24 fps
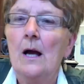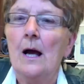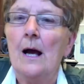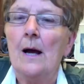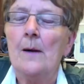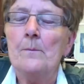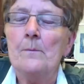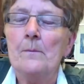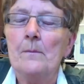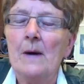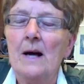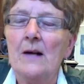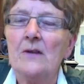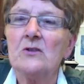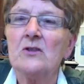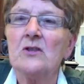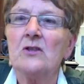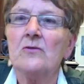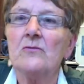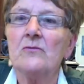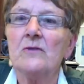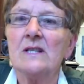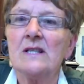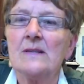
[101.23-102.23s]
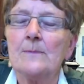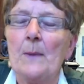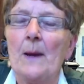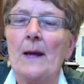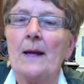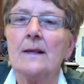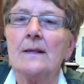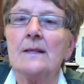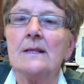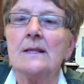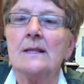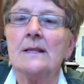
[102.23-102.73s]
a much
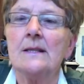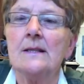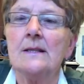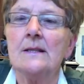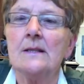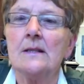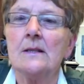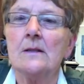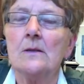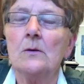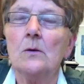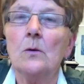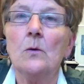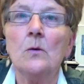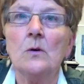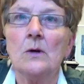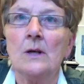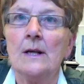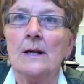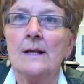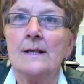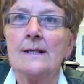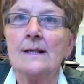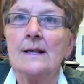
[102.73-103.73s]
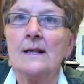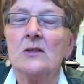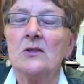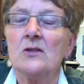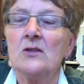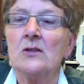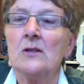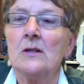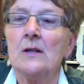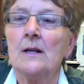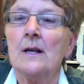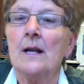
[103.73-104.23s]
respected
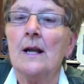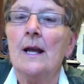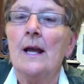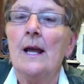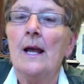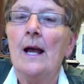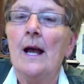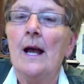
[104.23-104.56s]
organisation,